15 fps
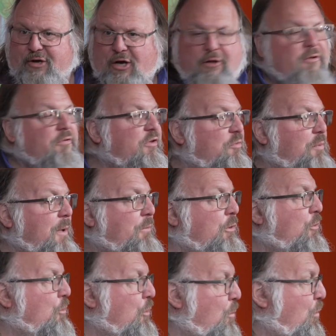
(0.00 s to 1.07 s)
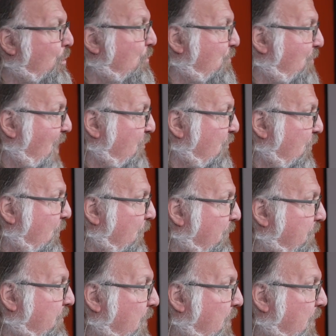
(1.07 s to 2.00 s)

all of these people who are professionals,